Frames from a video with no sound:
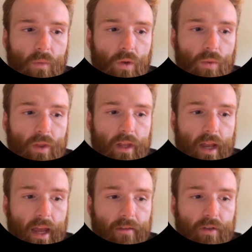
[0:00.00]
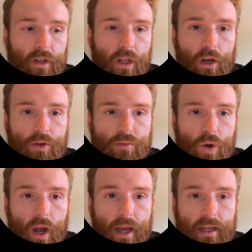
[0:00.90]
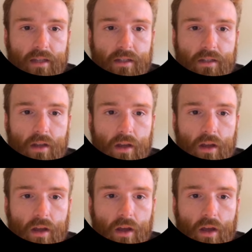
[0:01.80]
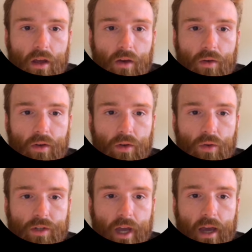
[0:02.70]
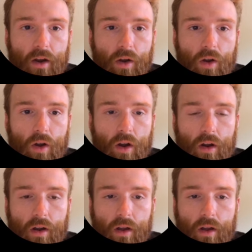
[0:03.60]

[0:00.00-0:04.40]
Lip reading: We then have close brace. We, of course, had our